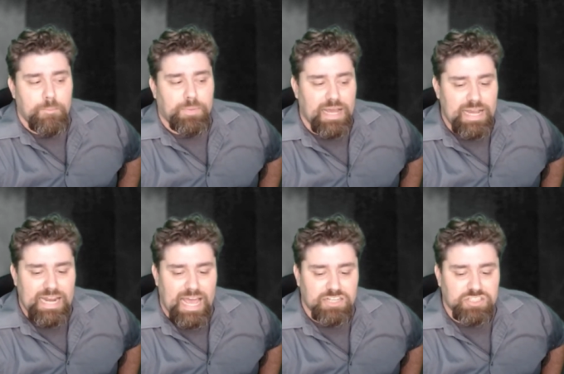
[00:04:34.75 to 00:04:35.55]
but I
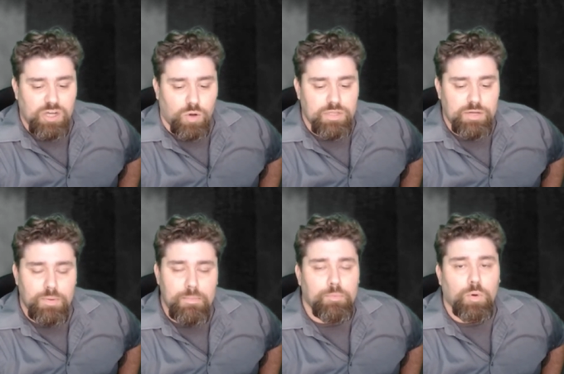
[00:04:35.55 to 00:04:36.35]
can actually only
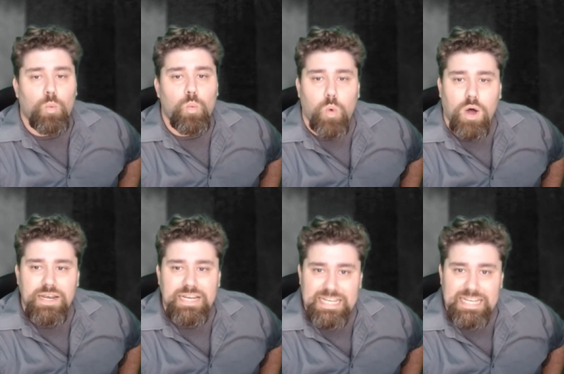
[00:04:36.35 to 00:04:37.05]
remember one